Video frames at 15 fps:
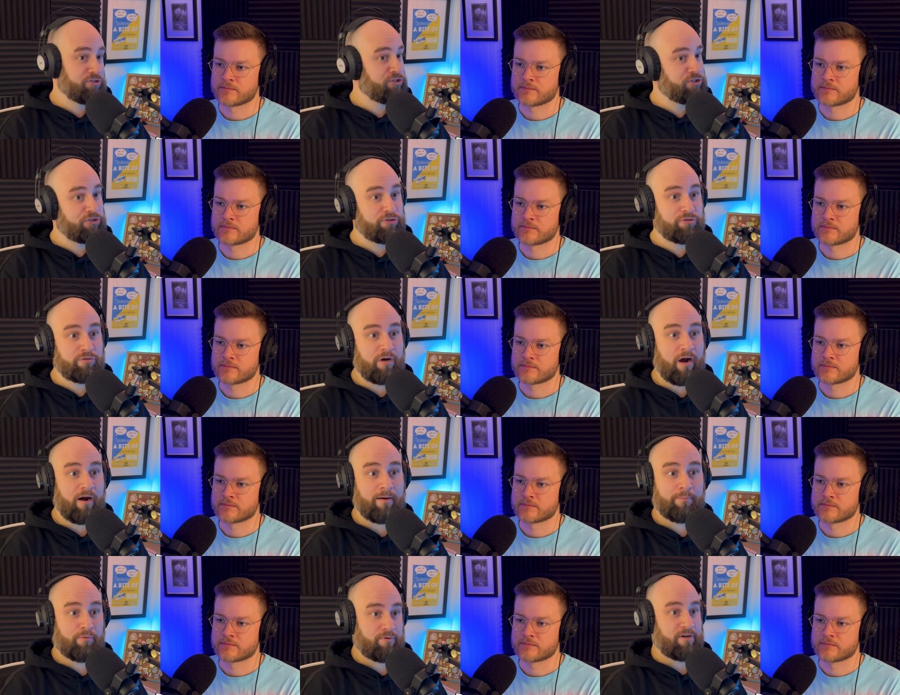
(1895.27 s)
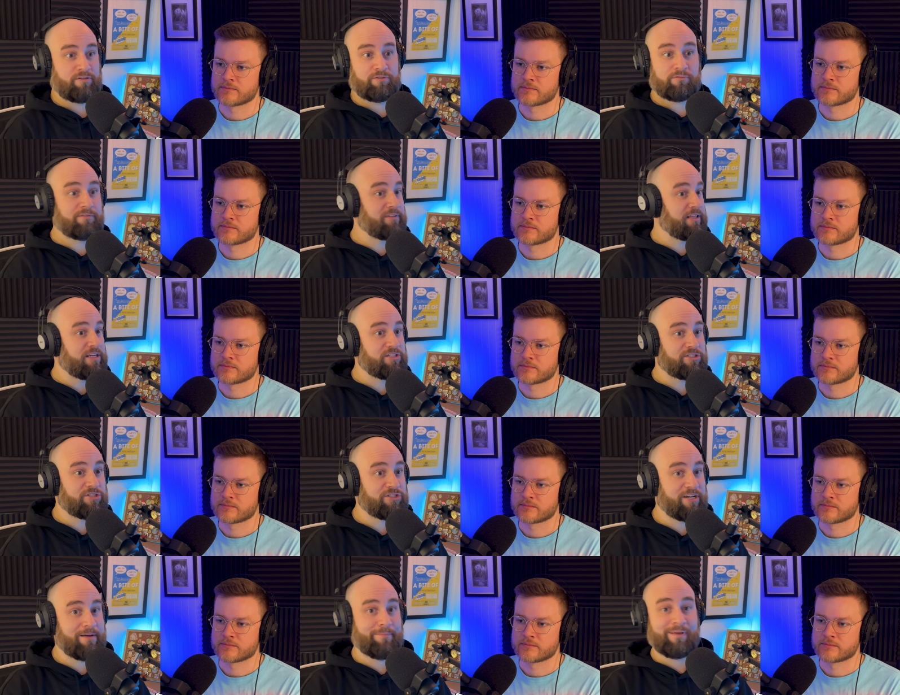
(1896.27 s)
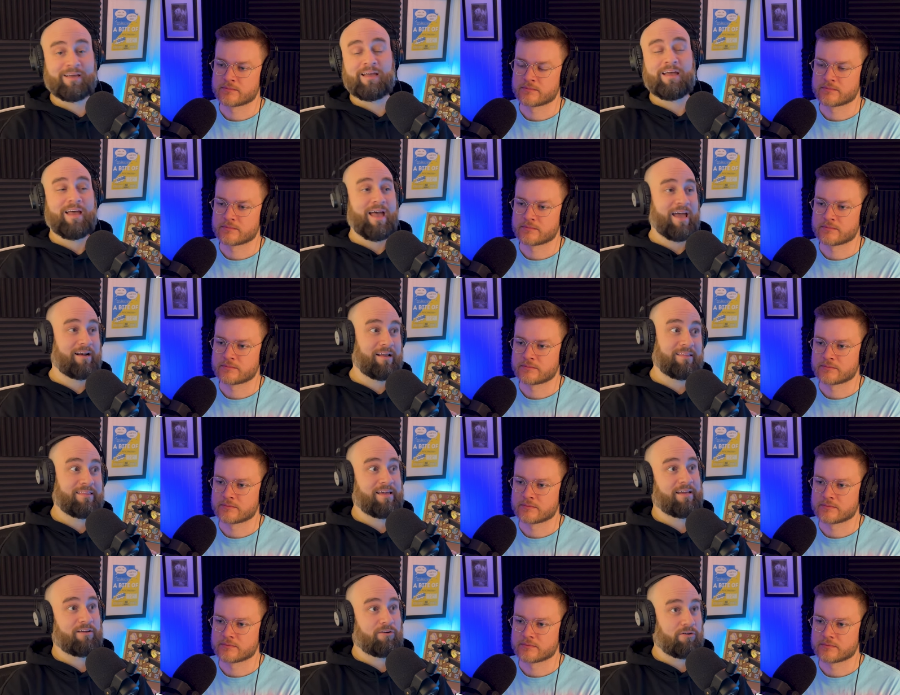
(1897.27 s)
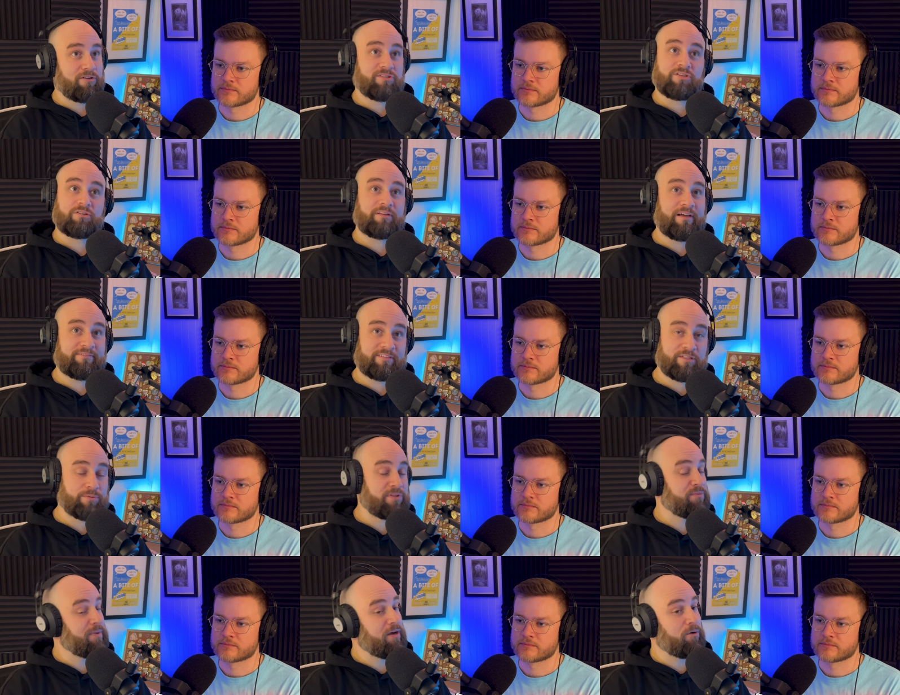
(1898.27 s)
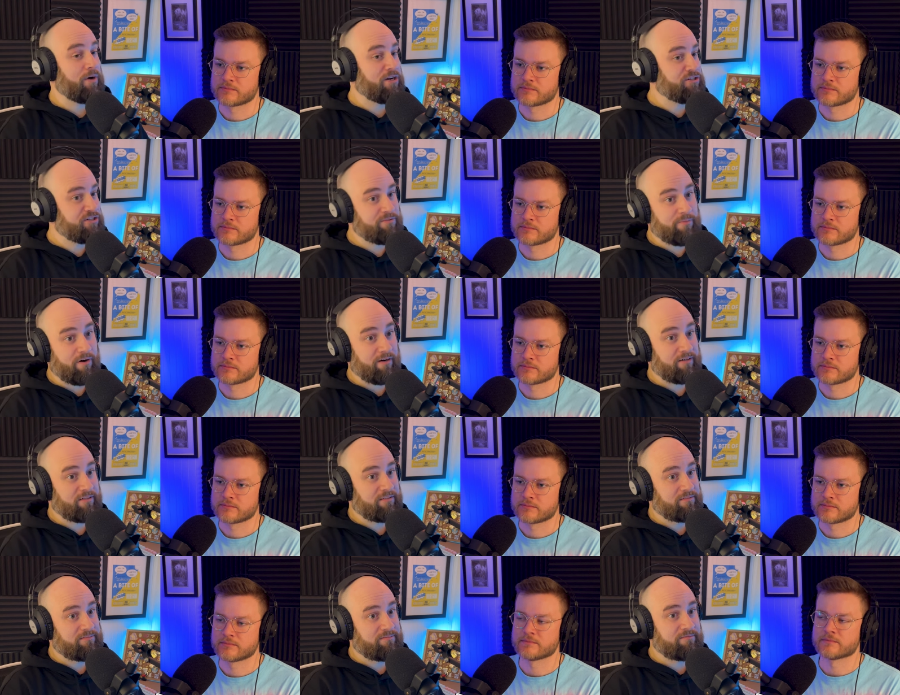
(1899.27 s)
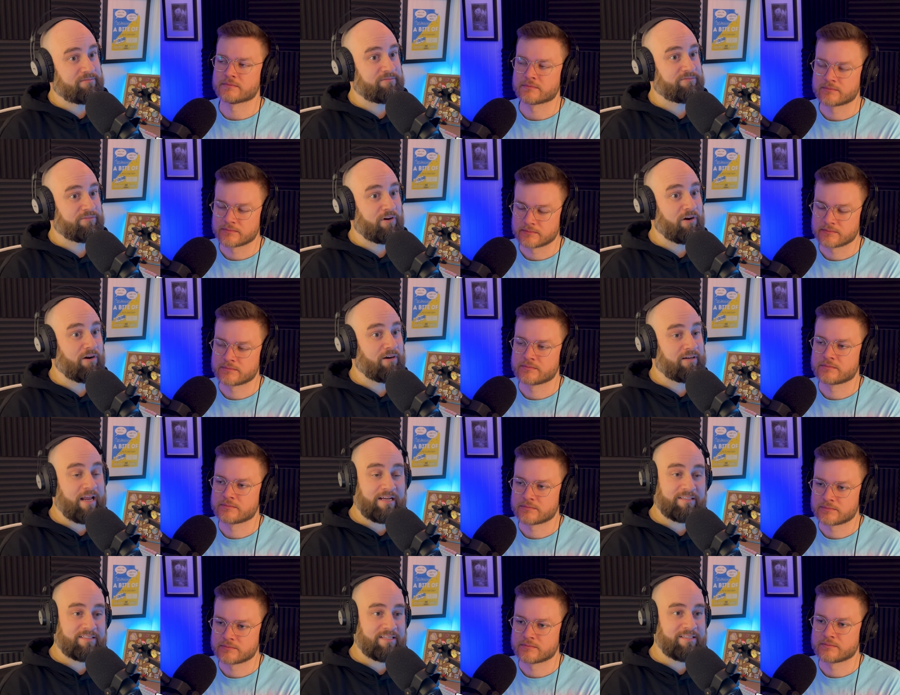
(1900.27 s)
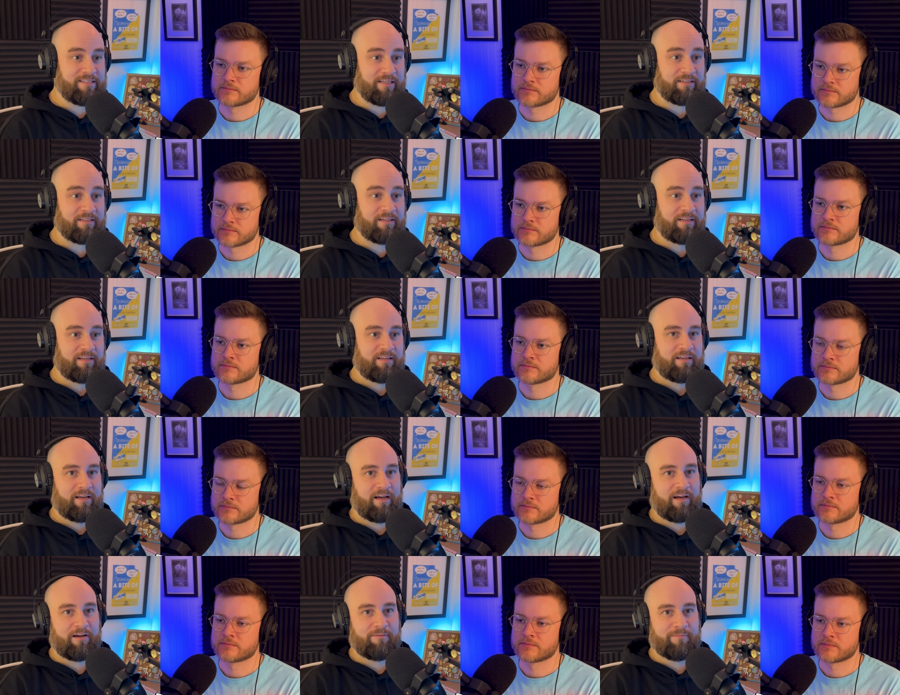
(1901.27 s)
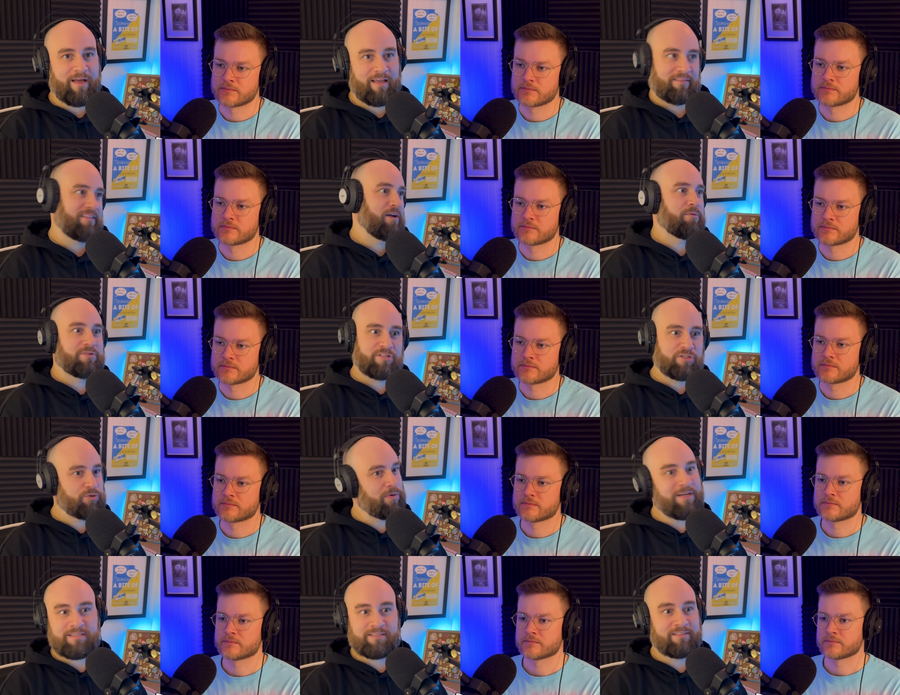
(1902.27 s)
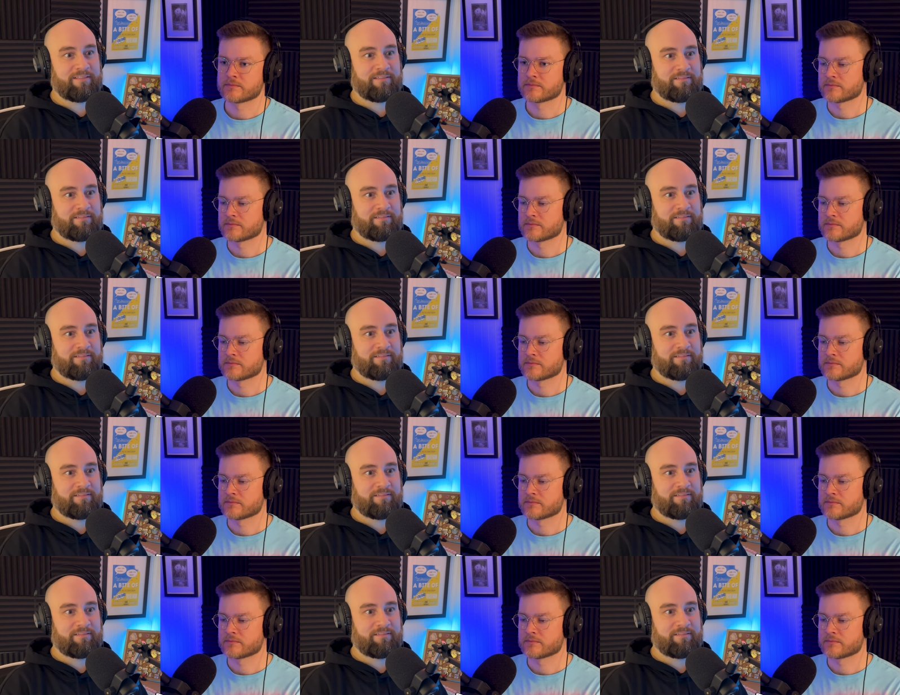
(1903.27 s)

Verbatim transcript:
Speaker 1: to our parental relationship. And I think it also left us with a big question mark for next season. And there was a twist.